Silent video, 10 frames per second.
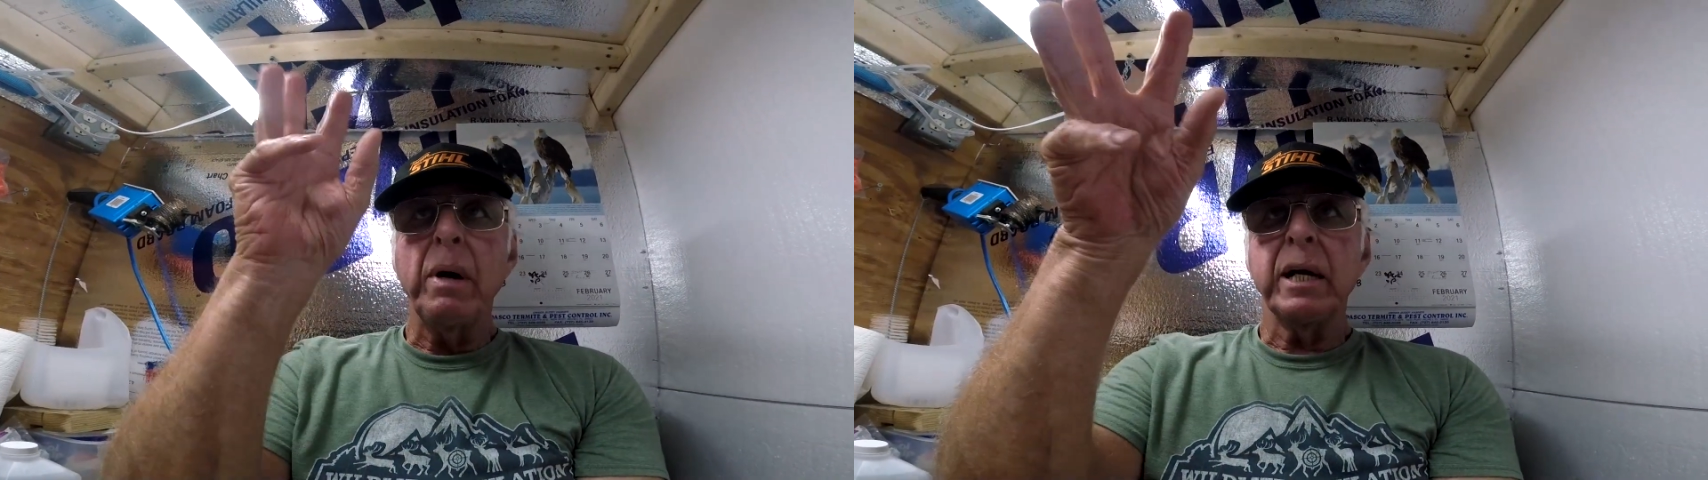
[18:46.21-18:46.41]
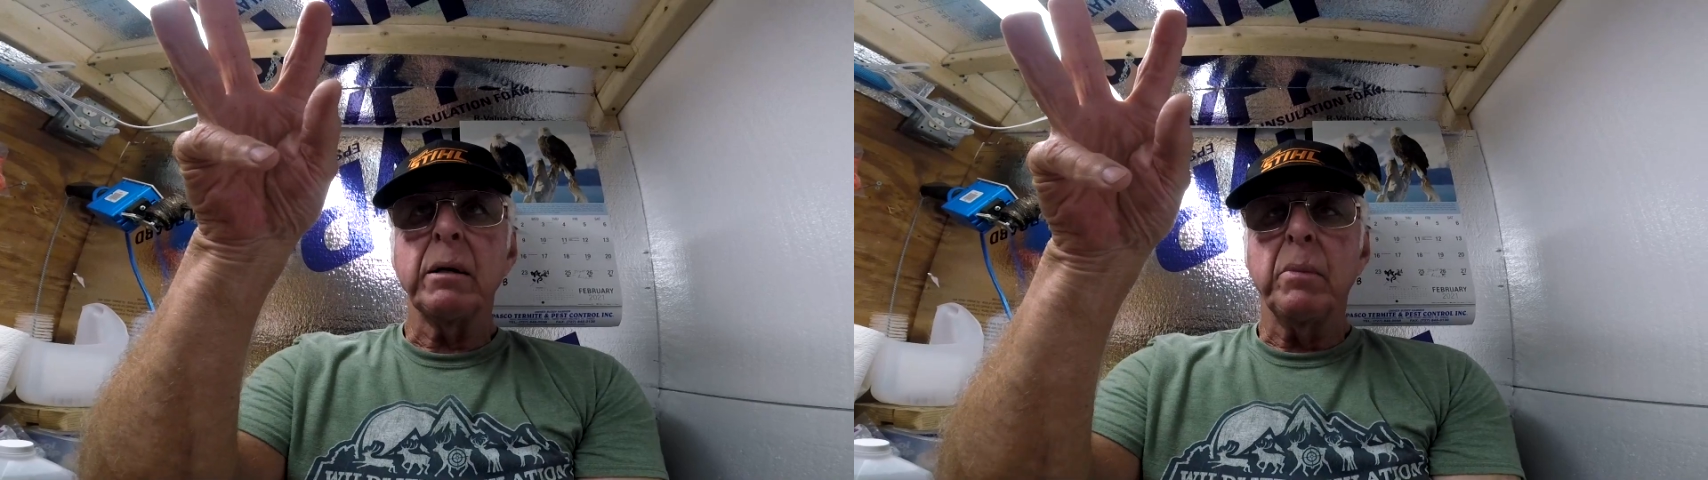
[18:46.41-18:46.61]

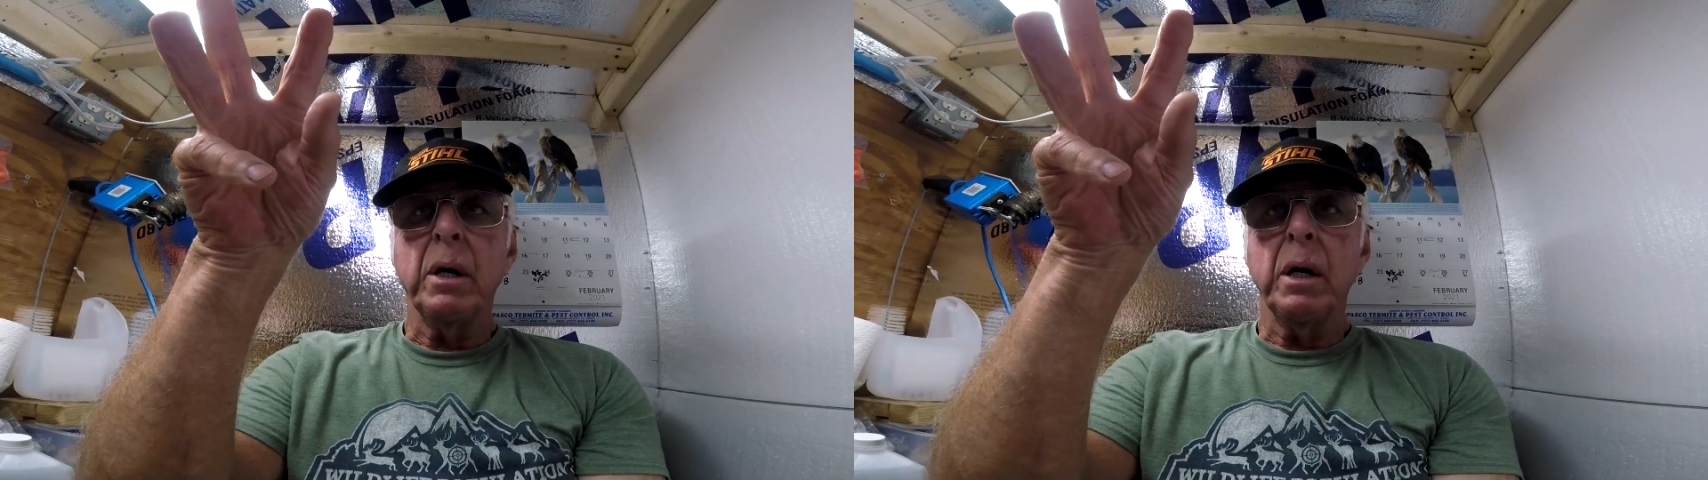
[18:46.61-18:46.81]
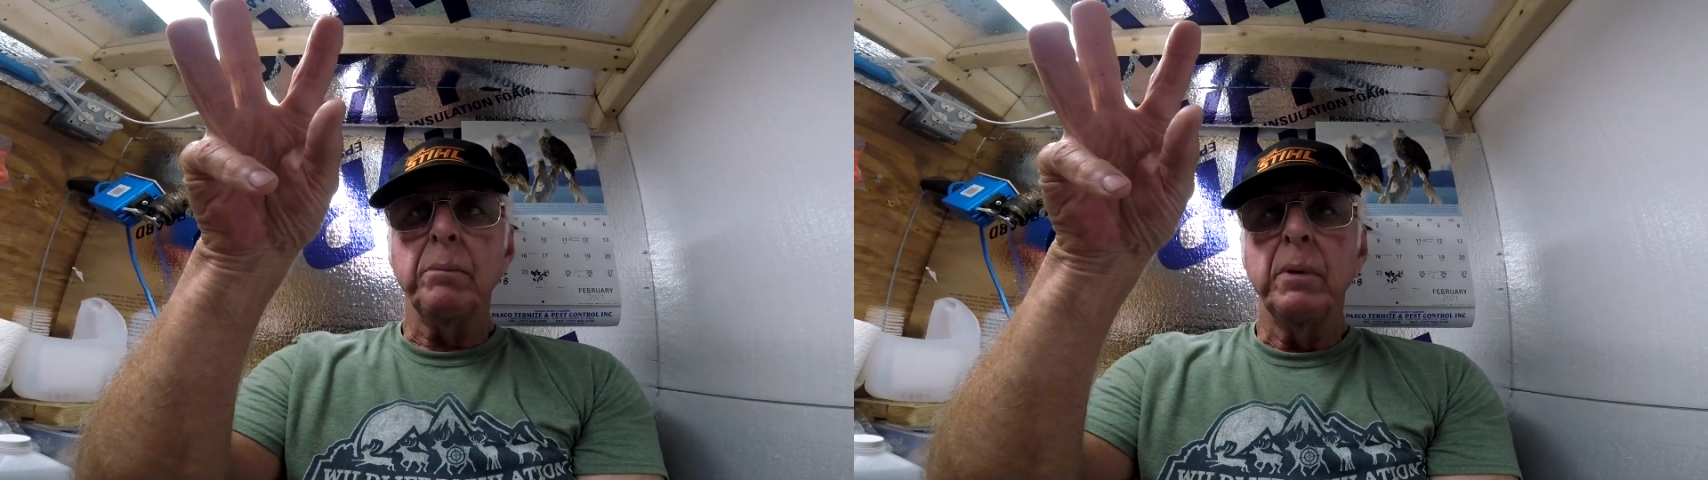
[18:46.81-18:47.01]
make them
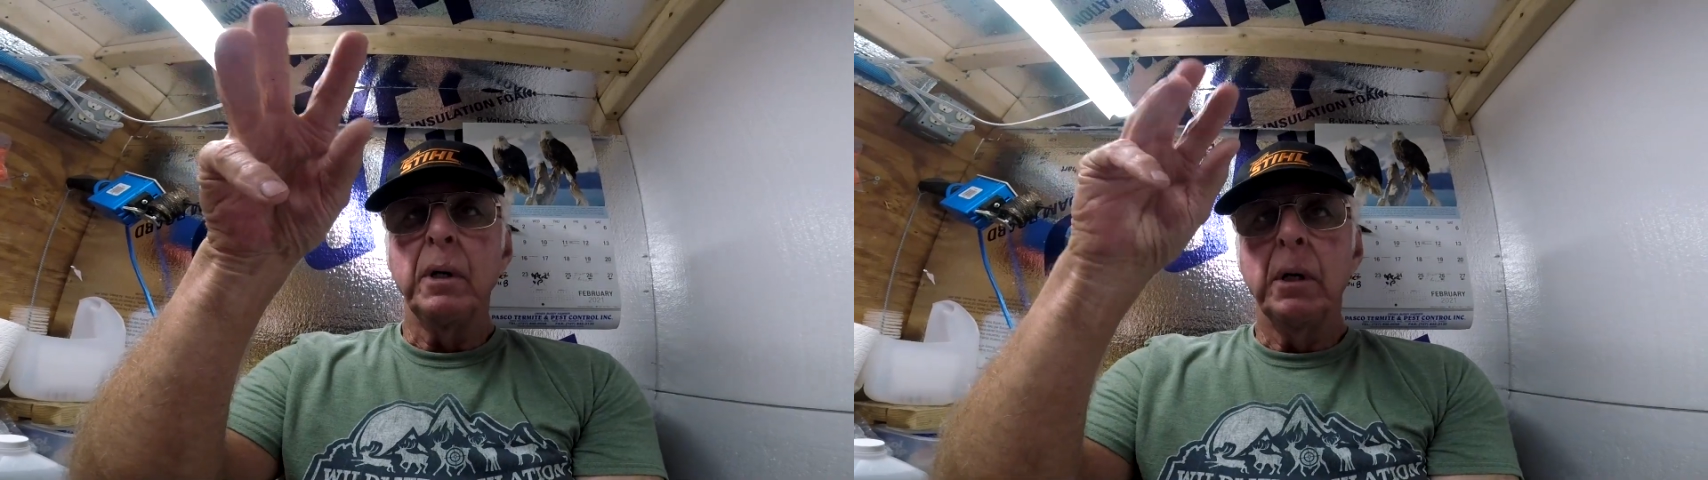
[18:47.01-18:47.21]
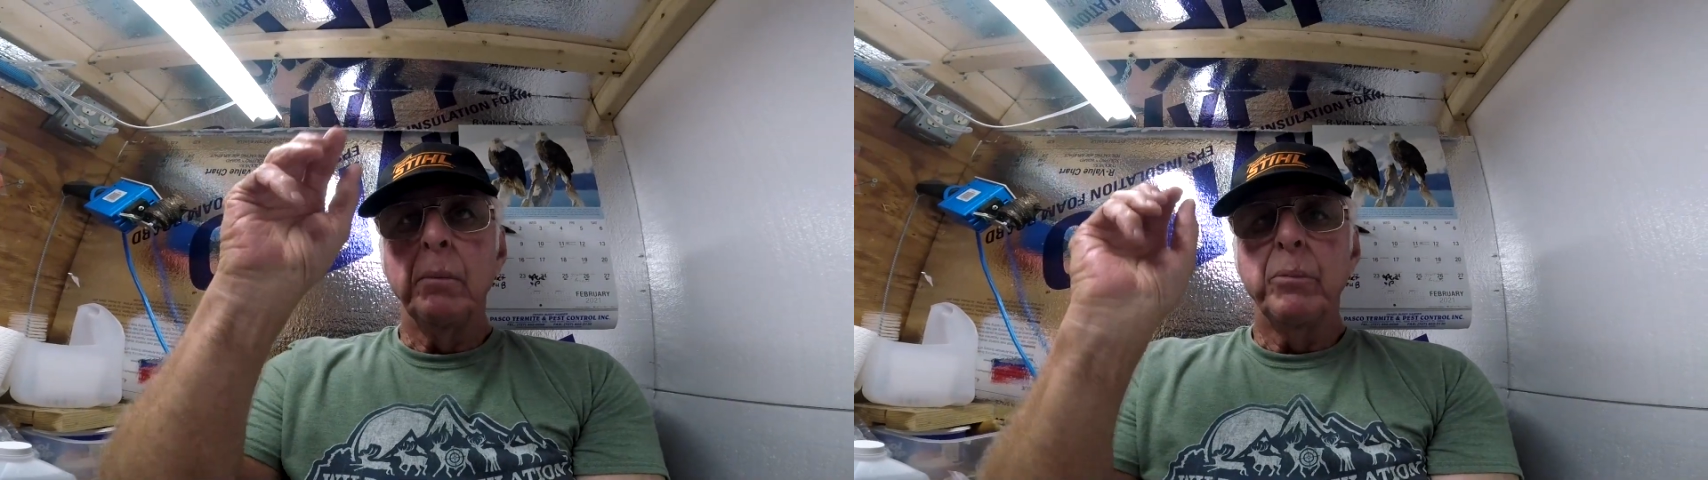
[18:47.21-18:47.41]
up
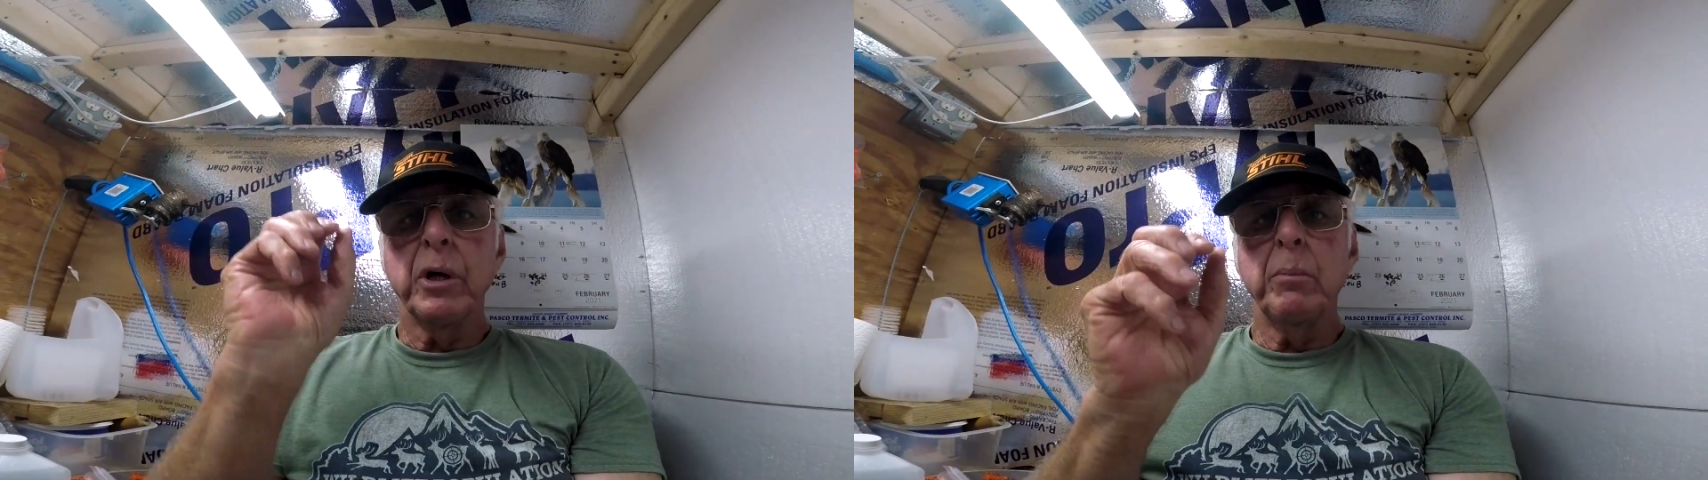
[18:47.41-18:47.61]
put